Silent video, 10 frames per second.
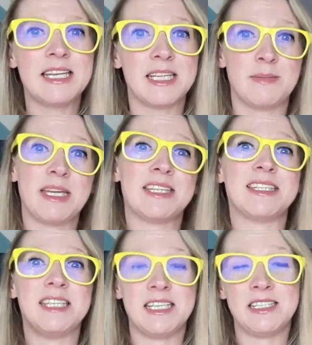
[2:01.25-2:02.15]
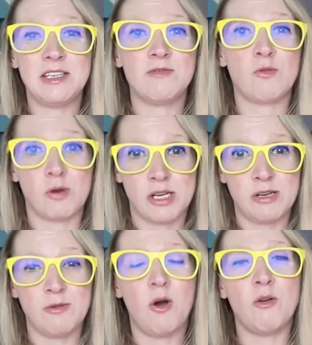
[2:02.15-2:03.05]
that make this easy for
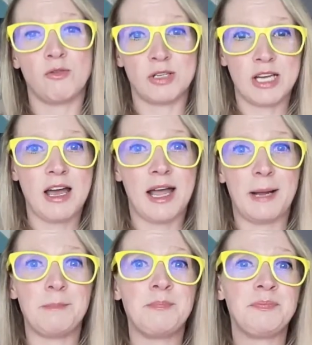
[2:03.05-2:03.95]
you over time?